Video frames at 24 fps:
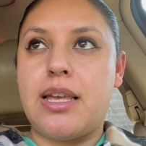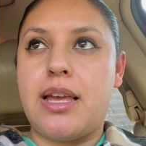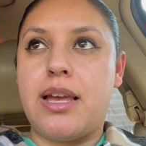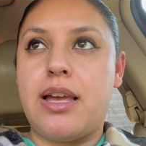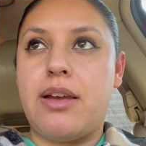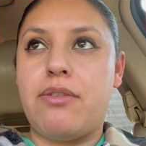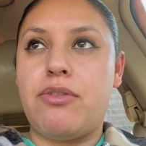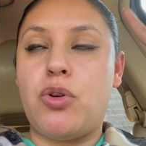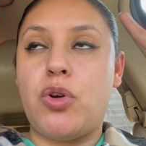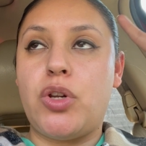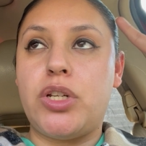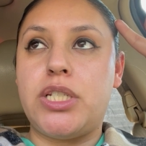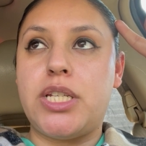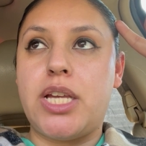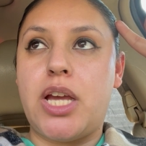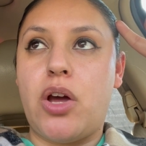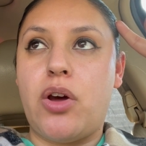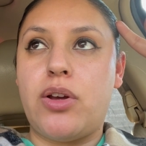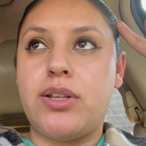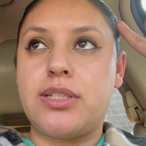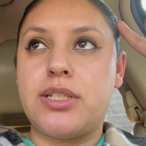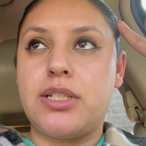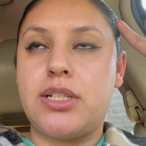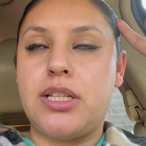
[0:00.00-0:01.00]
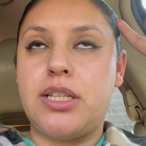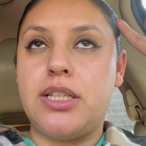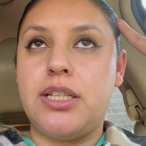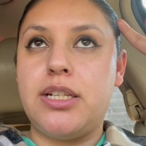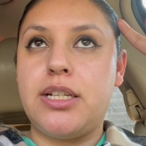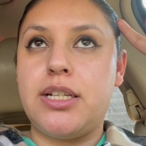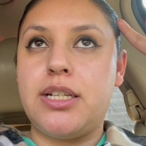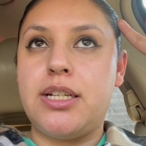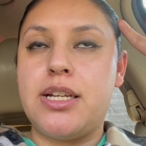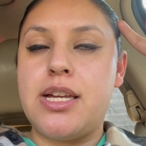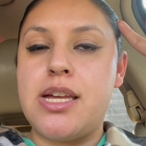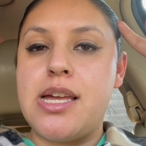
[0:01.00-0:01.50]
I have no idea how it's gonna
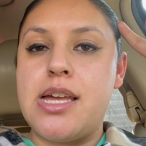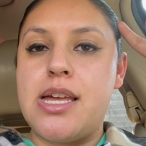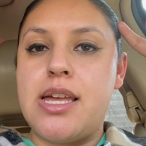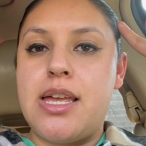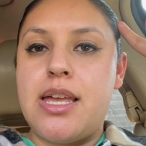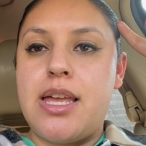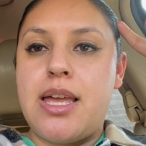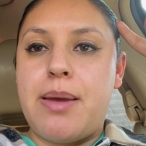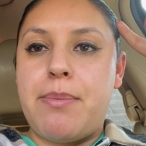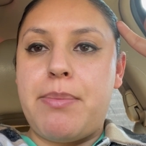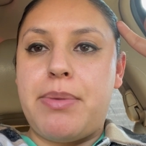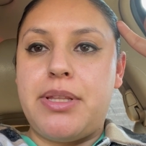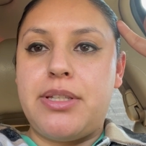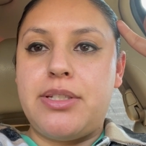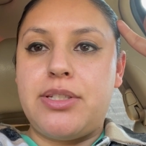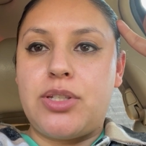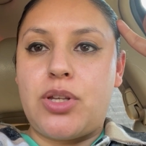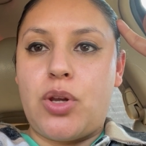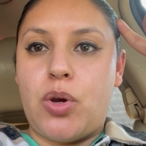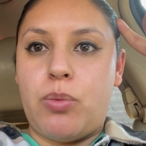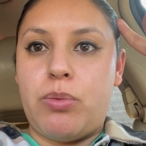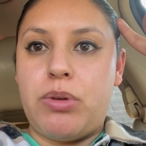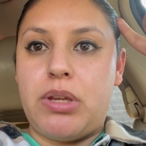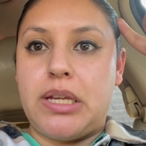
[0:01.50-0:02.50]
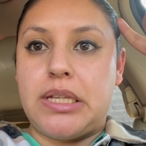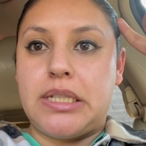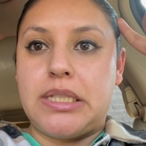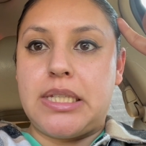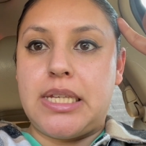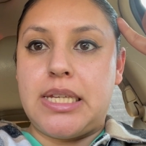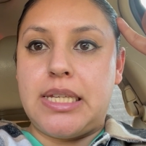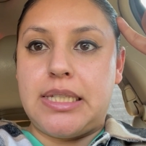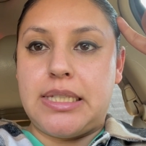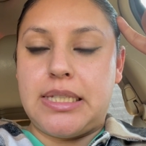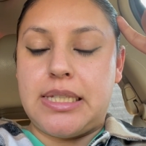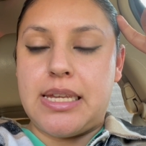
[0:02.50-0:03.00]
look, but let's go because
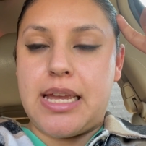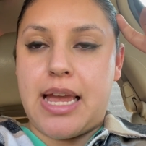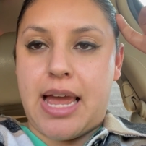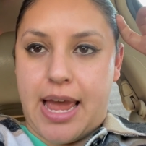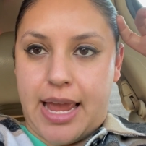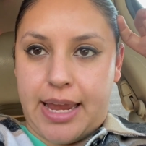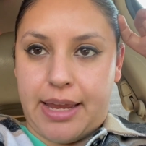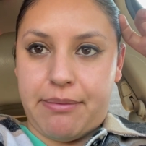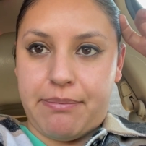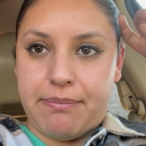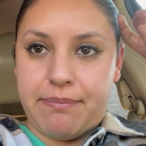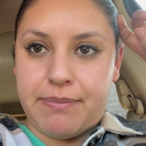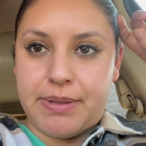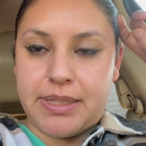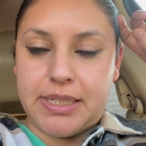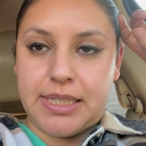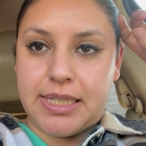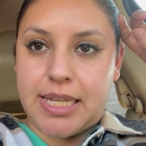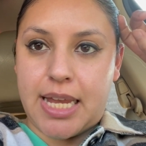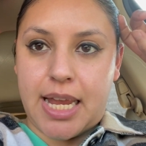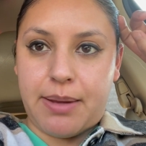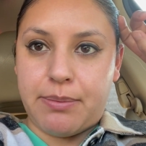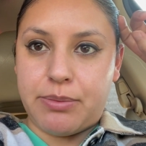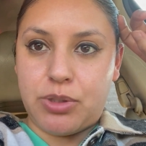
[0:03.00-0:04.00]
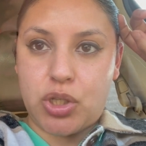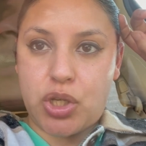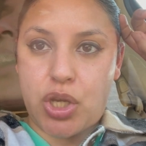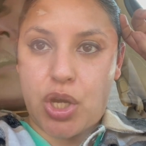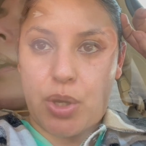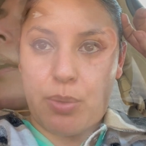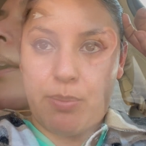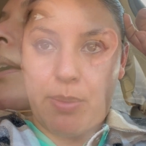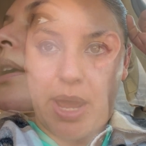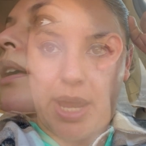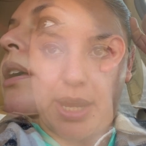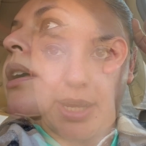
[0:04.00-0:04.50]
it's time. It's time to go
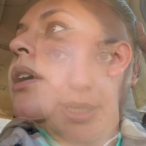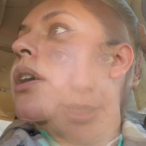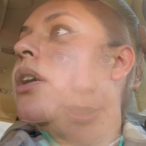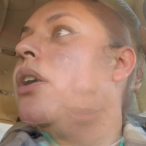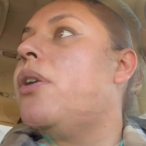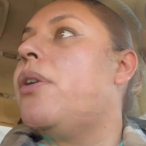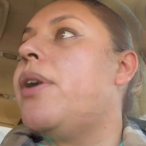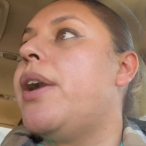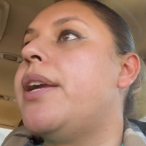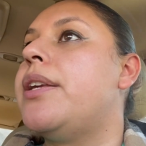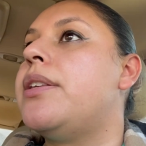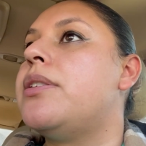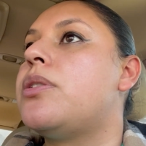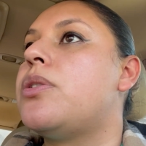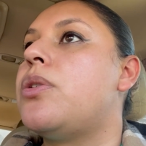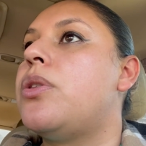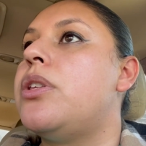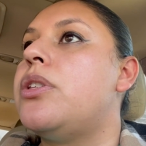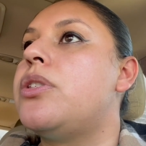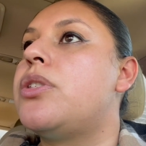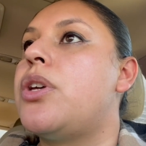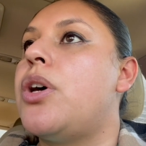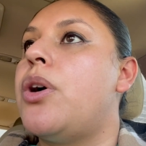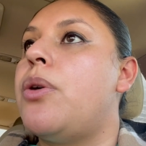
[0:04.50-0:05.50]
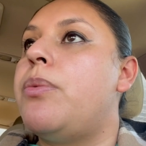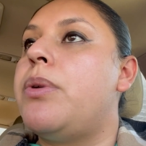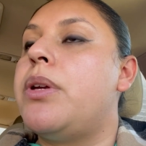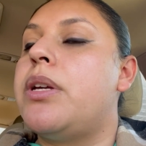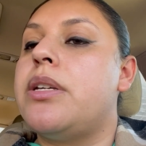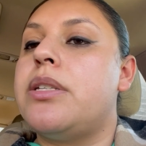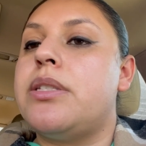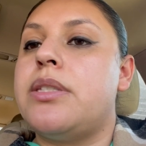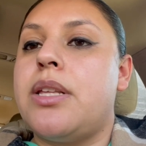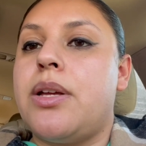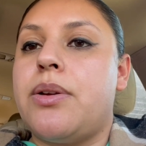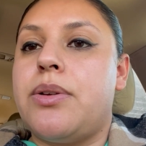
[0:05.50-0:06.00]
back. All right, so let's go
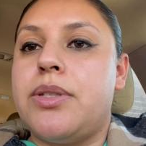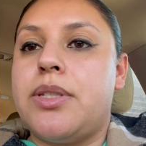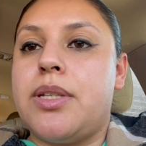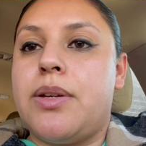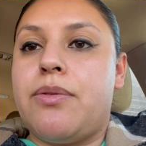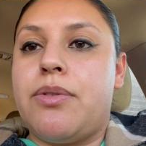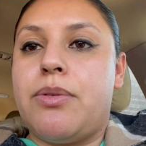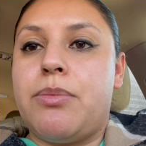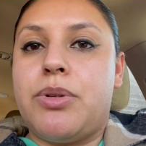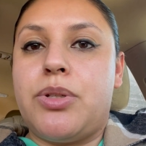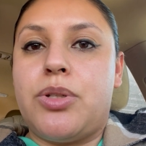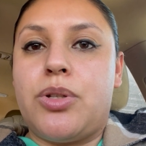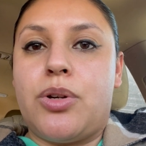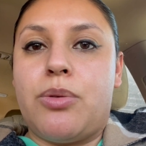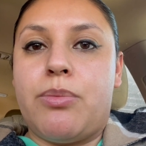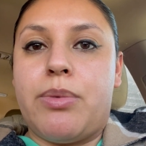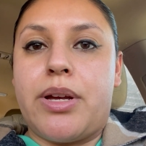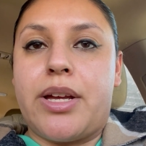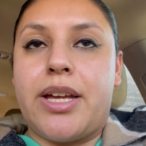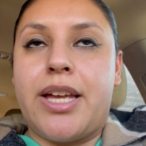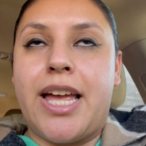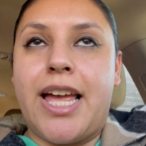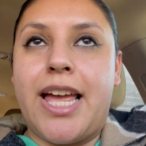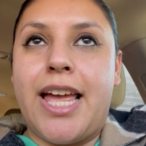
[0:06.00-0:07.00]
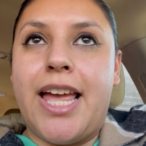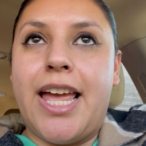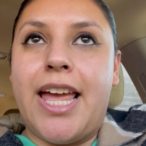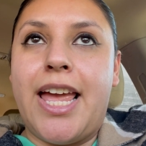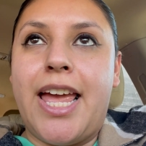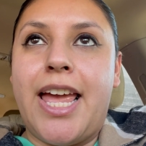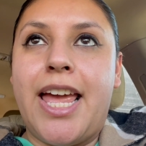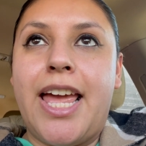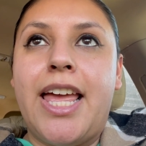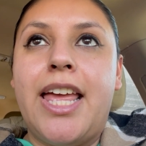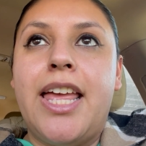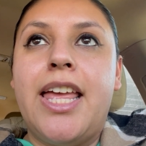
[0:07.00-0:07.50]
because now it's time for me to go back.
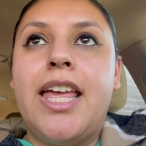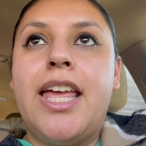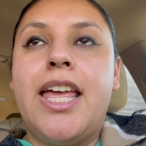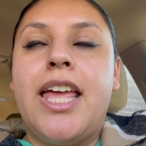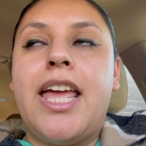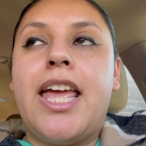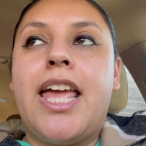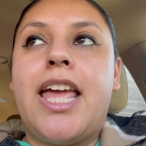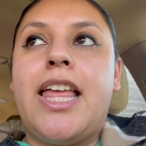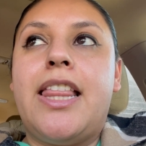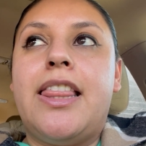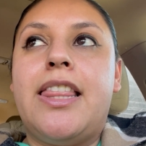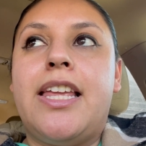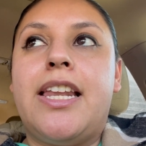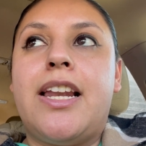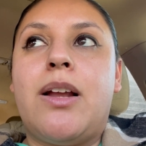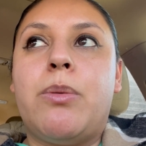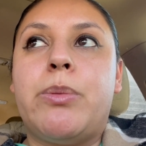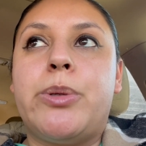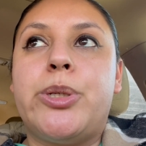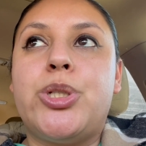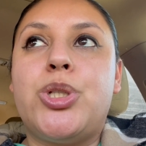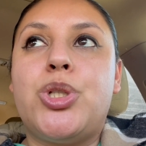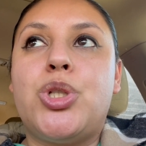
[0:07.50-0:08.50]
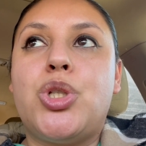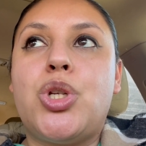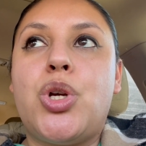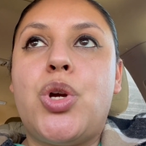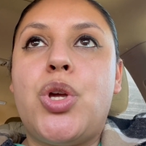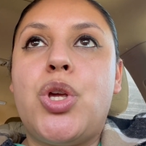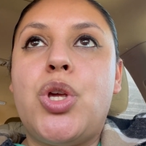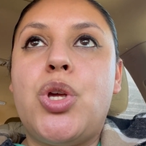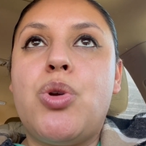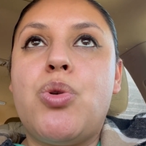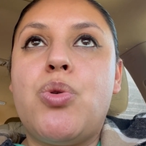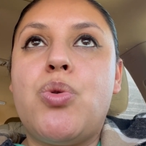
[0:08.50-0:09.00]
And then I want to show
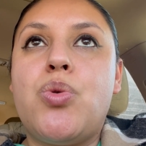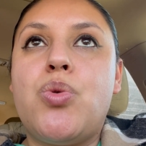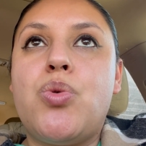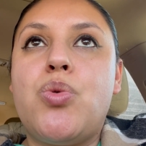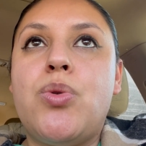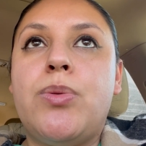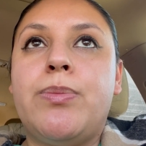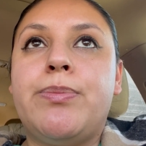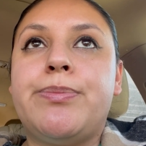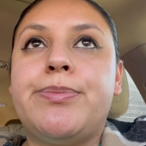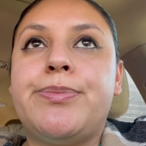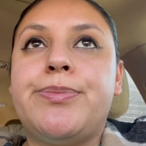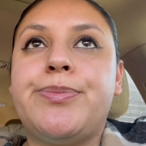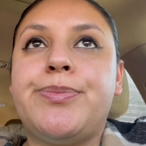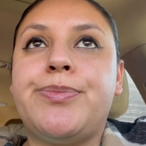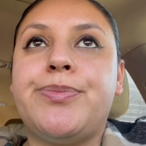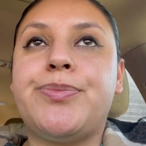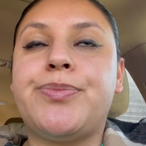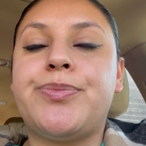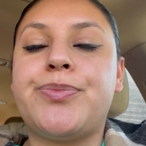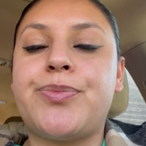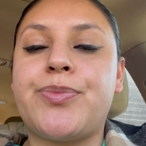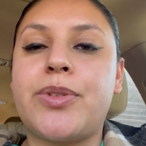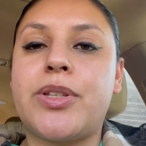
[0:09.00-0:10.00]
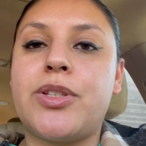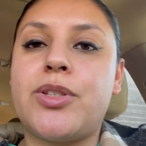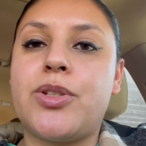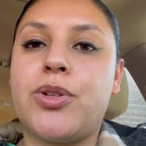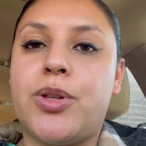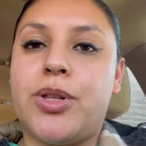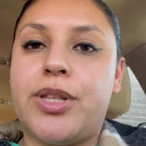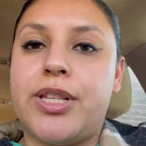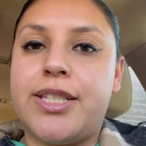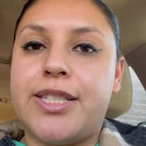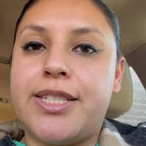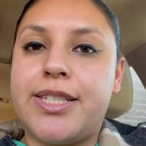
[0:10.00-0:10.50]
you.
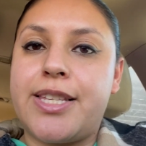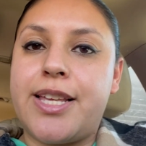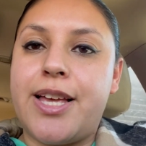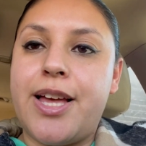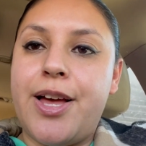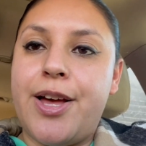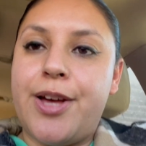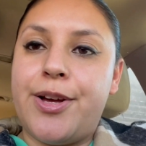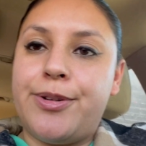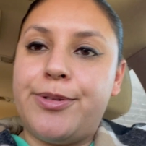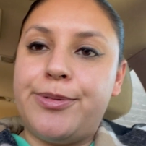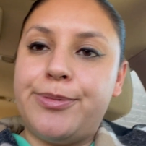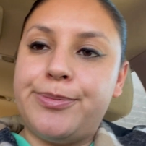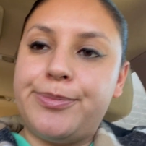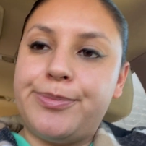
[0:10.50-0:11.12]
So let's go.